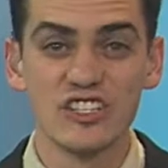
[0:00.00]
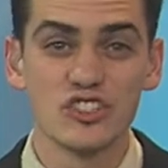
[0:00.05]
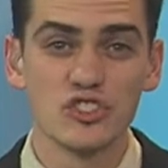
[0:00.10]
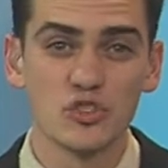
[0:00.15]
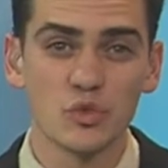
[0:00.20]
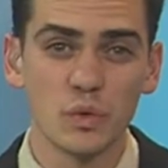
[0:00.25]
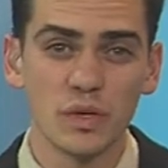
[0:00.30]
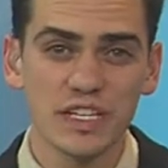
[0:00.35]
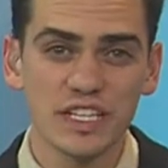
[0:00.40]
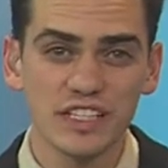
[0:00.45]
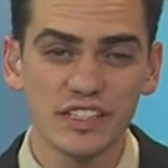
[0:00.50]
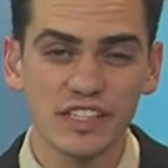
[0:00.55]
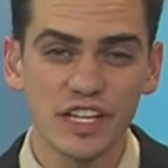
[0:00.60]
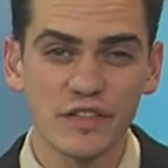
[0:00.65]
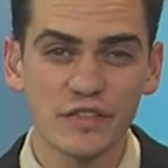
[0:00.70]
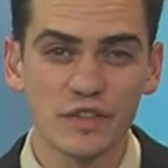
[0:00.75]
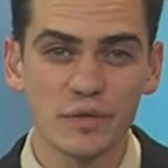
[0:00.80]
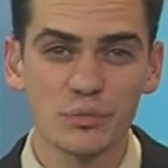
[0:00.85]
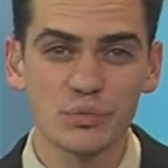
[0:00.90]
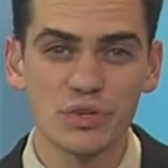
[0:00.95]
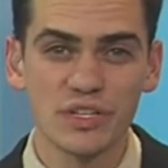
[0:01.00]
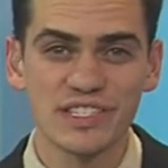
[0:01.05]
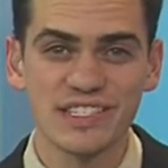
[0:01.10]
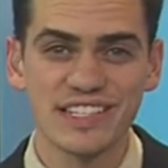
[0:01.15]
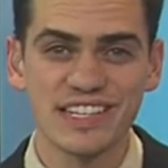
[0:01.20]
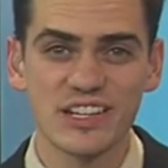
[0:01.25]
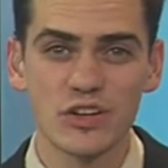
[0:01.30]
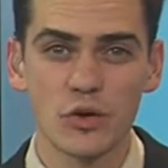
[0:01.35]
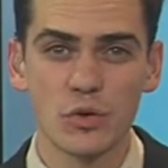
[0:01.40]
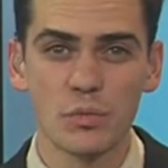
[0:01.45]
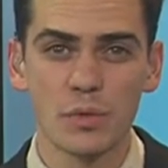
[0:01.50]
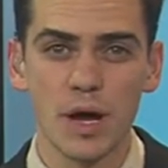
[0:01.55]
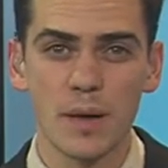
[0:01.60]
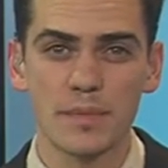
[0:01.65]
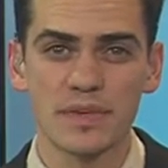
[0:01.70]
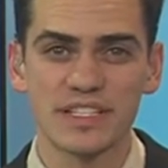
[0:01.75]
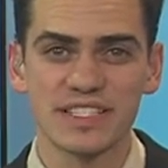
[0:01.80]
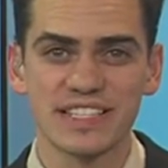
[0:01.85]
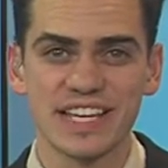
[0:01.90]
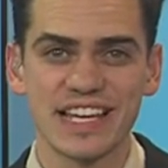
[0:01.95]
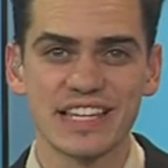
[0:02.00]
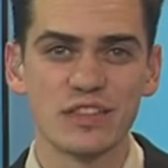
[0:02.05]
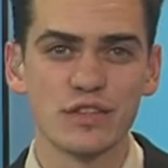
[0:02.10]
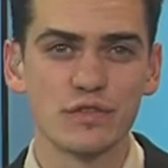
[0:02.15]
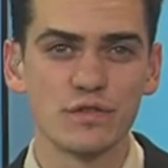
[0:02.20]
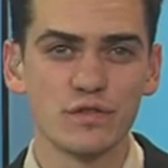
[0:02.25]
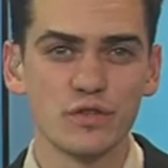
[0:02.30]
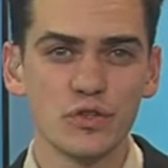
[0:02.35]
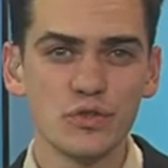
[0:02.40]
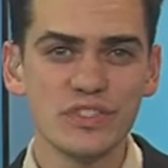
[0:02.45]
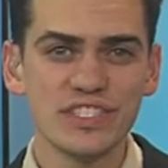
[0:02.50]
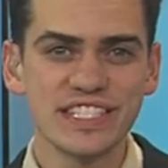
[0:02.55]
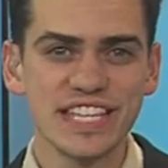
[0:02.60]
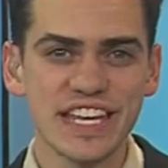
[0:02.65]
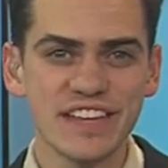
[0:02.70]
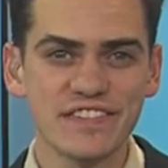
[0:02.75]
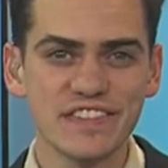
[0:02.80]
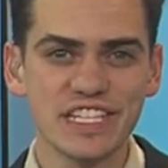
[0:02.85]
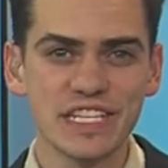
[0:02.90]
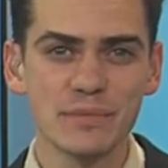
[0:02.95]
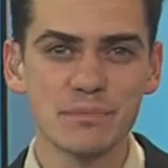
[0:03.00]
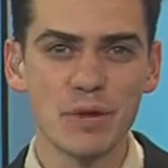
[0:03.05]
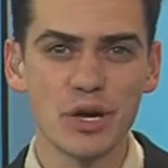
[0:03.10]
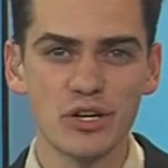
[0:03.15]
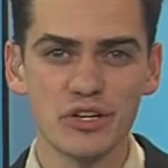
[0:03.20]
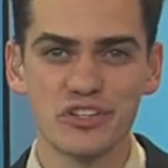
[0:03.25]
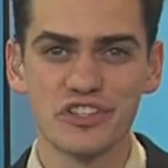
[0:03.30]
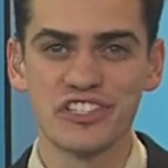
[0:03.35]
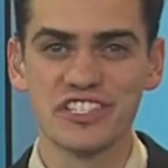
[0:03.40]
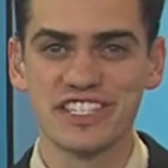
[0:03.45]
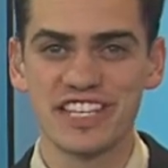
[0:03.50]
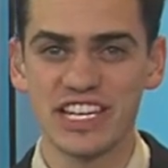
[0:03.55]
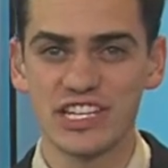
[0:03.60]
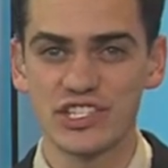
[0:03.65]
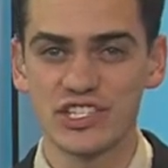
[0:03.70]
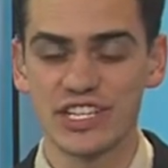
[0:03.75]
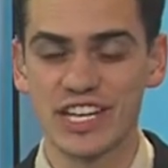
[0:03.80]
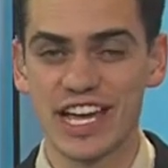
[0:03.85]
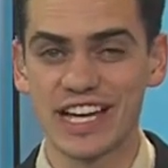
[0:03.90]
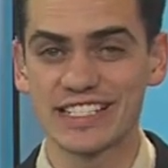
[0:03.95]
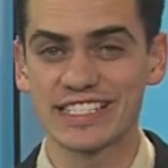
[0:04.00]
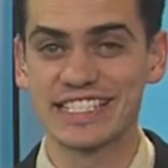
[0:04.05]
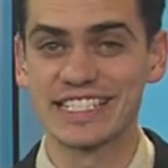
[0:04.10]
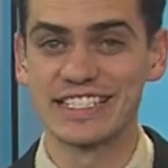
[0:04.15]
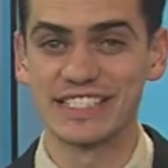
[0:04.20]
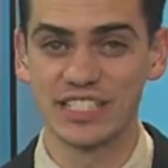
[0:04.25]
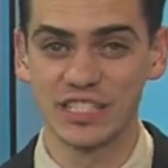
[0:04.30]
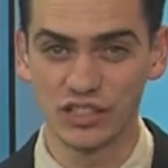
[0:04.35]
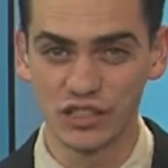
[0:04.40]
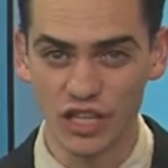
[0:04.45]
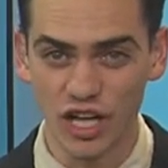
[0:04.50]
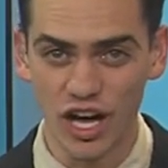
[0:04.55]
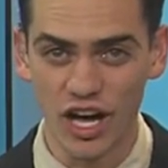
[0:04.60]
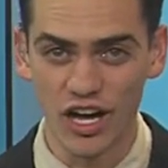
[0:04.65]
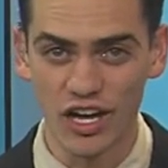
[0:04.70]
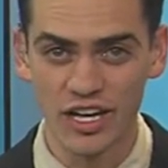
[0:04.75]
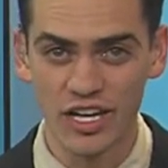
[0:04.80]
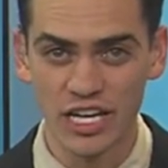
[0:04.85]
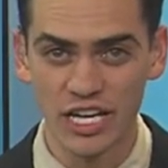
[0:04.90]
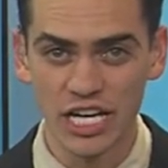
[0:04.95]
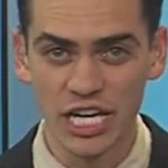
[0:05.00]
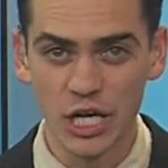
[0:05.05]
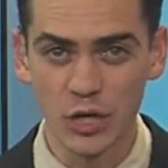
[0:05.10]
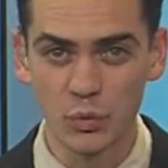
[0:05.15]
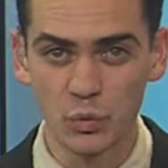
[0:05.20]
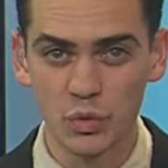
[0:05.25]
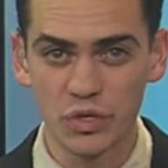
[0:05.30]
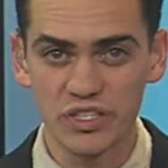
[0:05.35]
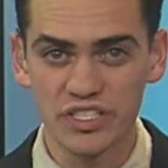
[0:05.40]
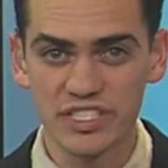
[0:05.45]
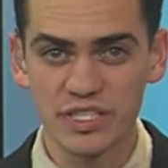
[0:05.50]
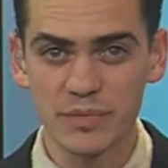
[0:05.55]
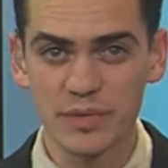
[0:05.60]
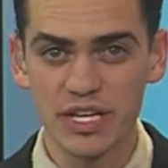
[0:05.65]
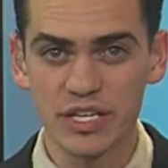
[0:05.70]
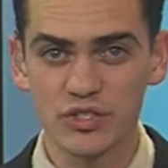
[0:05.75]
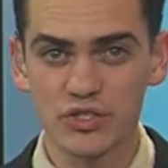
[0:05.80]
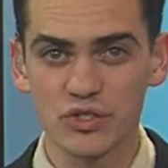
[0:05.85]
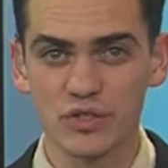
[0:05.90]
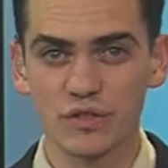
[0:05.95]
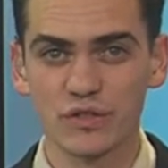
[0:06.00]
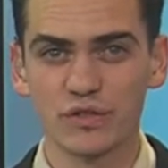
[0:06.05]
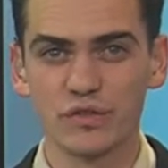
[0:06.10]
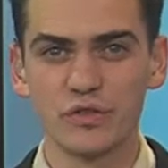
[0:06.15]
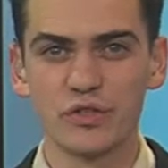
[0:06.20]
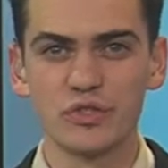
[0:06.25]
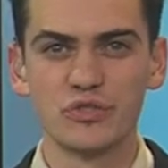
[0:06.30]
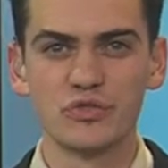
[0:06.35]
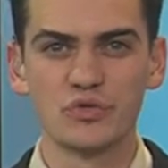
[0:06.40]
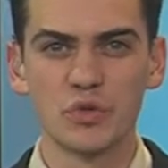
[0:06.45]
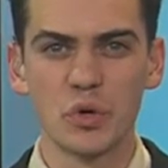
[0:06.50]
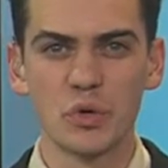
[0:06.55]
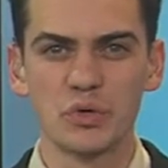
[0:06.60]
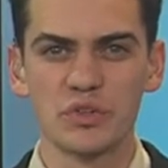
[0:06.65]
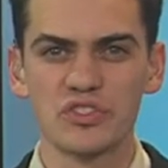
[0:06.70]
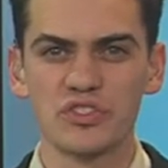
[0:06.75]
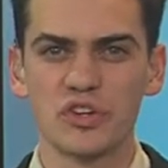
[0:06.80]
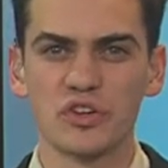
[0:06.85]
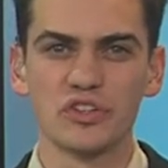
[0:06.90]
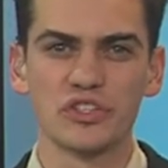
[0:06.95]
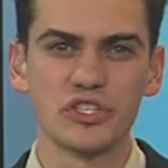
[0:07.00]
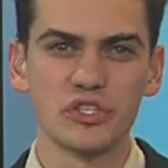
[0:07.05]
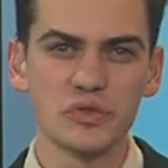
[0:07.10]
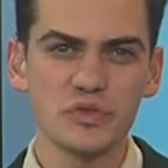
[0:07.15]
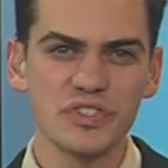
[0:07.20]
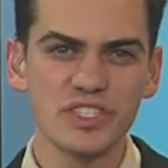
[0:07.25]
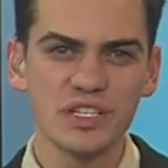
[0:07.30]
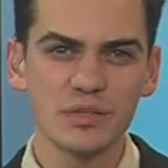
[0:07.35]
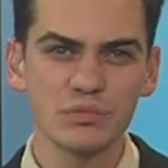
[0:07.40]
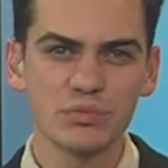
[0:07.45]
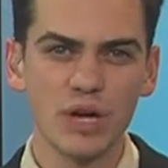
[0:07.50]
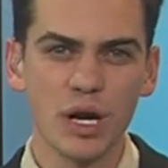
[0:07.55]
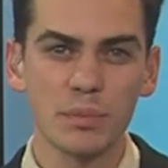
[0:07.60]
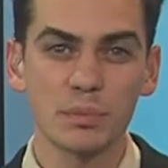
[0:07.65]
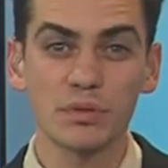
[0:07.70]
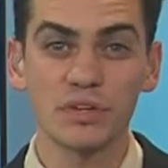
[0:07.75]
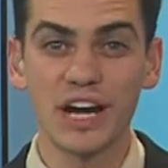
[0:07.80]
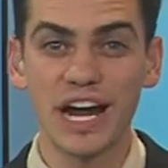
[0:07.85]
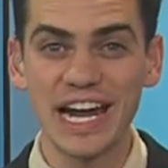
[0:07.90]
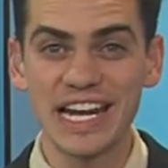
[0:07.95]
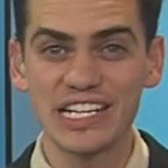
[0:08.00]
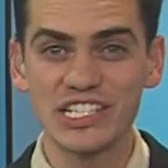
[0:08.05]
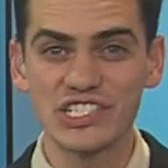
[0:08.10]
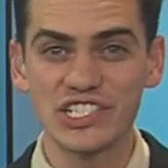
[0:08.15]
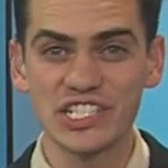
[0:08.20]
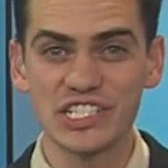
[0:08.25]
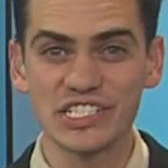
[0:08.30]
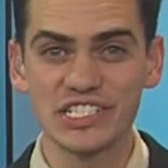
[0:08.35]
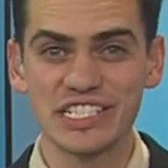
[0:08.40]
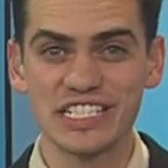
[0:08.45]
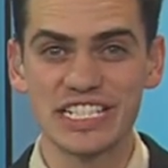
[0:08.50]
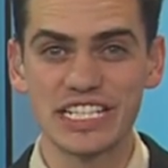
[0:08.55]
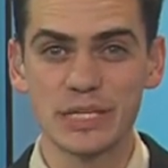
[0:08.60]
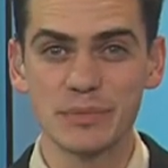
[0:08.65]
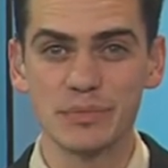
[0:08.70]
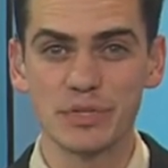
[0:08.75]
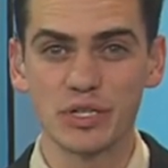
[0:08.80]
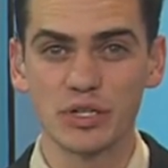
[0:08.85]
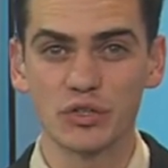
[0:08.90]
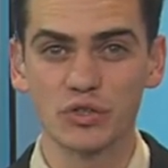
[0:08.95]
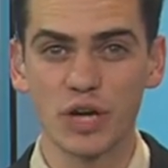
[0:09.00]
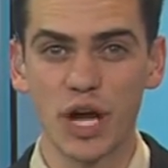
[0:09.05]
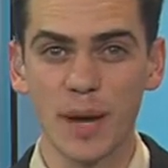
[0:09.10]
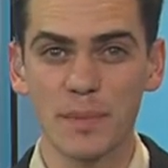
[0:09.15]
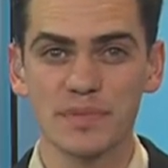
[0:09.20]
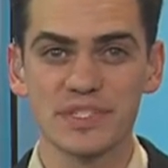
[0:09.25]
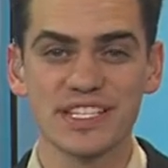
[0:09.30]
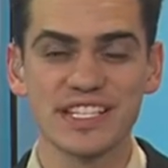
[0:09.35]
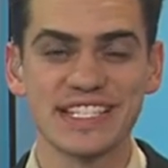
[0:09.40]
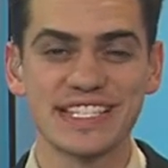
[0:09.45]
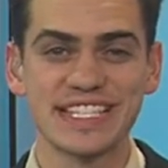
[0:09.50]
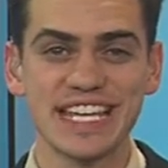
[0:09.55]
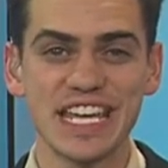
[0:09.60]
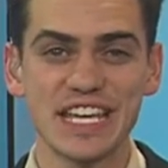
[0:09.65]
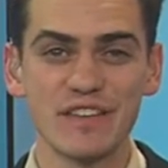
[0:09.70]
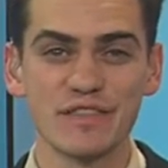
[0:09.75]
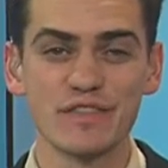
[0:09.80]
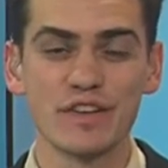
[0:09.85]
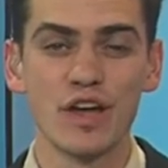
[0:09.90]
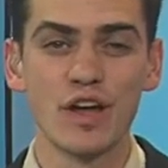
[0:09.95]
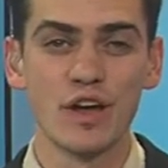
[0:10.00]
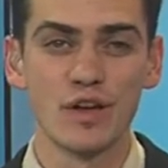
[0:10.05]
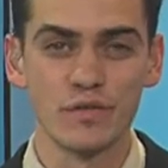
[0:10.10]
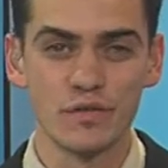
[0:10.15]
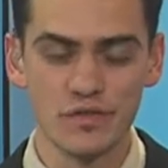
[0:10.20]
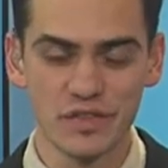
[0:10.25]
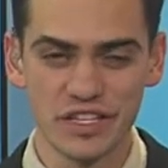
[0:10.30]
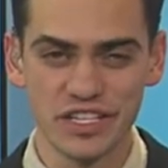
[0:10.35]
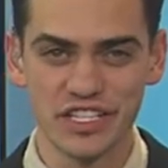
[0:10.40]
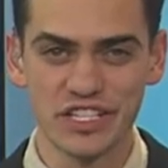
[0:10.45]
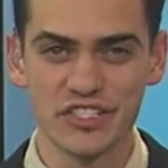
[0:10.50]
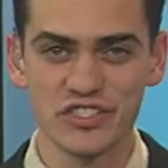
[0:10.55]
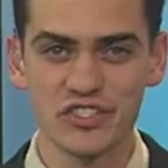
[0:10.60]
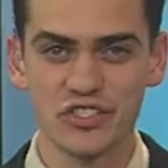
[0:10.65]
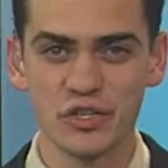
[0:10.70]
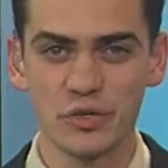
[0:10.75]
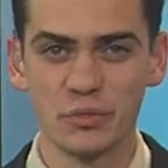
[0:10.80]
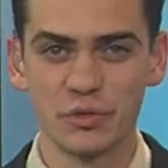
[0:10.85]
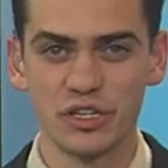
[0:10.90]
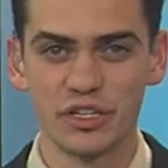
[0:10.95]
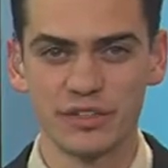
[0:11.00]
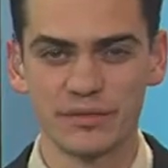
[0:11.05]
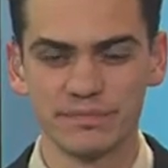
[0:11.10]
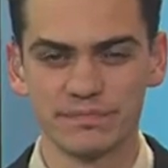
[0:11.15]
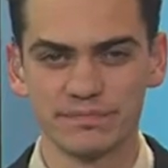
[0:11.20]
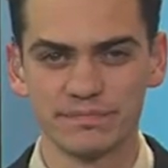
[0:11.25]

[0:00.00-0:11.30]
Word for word: 2011, President Obama signed the Food Safety Modernization Act into law. It works to make sure food growers are using proper hygiene to keep their crops safe for the consumer.